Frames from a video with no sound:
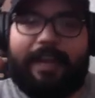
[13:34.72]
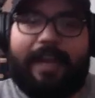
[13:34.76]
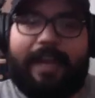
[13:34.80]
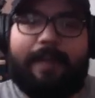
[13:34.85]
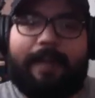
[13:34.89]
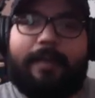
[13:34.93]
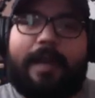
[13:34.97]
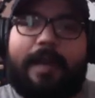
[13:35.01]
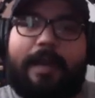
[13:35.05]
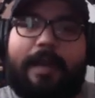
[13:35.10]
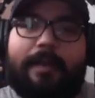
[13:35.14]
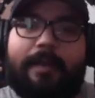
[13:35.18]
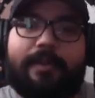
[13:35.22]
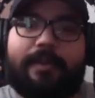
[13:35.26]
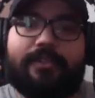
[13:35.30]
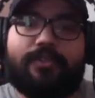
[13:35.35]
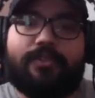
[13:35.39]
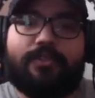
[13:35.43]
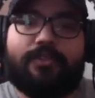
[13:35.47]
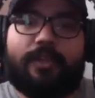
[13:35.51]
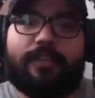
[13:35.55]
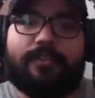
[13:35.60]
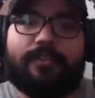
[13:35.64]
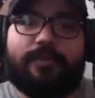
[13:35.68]
I'm a
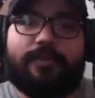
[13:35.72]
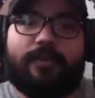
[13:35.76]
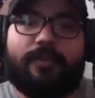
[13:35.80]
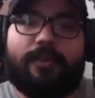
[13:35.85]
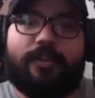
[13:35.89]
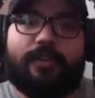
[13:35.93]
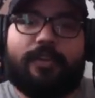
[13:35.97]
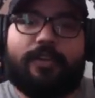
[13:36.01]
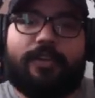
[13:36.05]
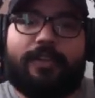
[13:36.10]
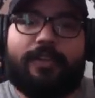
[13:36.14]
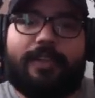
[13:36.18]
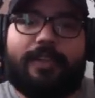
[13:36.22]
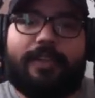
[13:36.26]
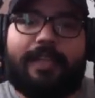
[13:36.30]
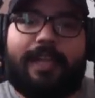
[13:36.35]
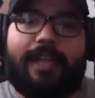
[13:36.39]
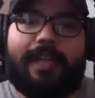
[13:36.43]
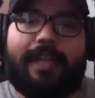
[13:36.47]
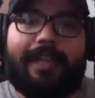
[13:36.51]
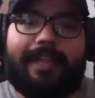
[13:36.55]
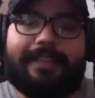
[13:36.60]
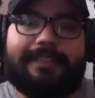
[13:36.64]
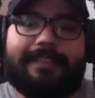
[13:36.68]
construction worker, and
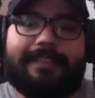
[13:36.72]
that's